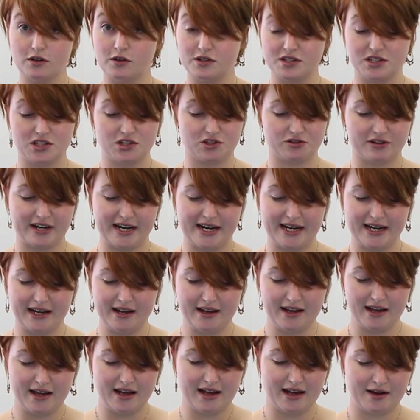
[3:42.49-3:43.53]
or string,
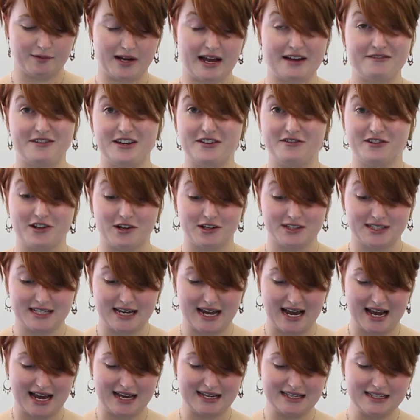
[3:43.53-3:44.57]
whatever you've got to
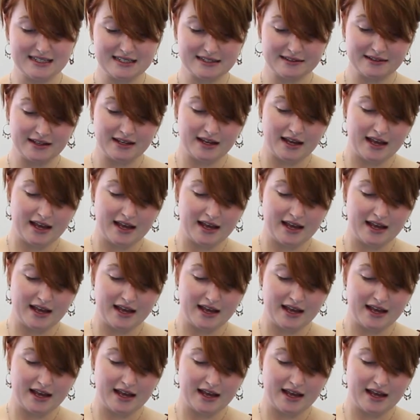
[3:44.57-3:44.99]
hand,